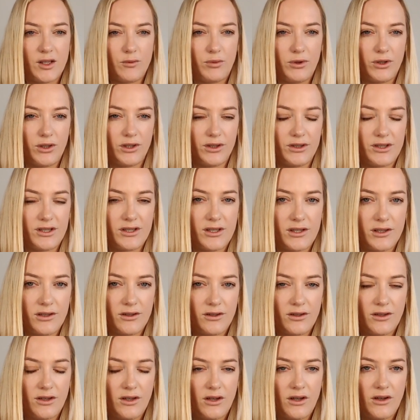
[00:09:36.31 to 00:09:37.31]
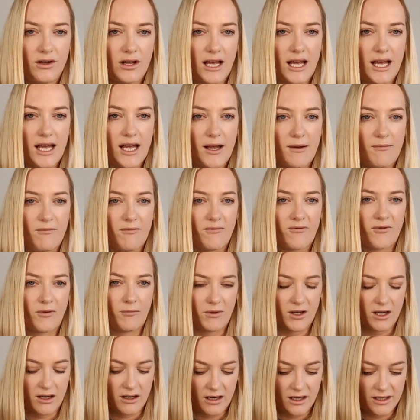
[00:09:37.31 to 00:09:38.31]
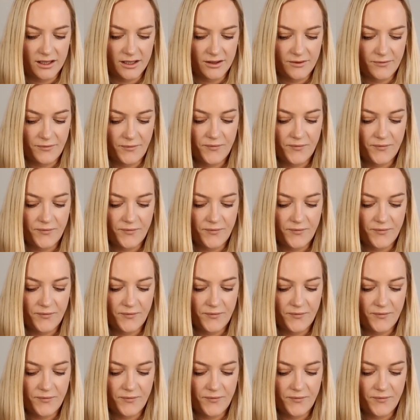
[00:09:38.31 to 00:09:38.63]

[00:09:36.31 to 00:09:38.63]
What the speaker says: blood from the heart.